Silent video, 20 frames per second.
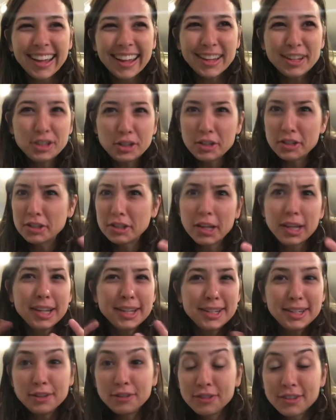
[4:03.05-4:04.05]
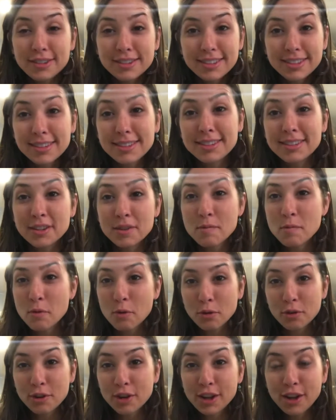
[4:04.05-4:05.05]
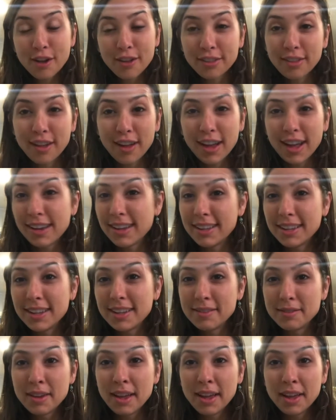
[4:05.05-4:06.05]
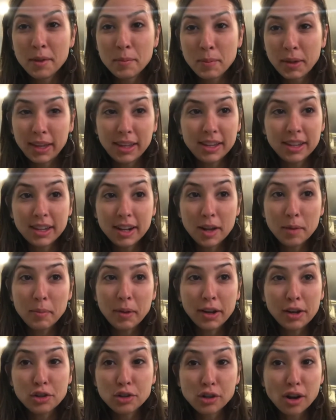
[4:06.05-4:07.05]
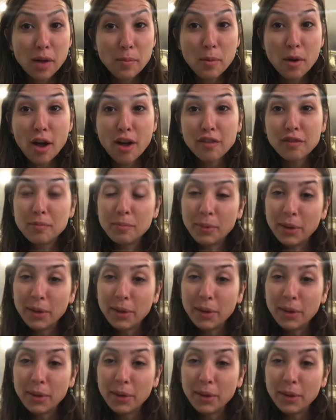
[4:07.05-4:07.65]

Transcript: It's just like a different system, ordering online and then picking it up at a drop-off,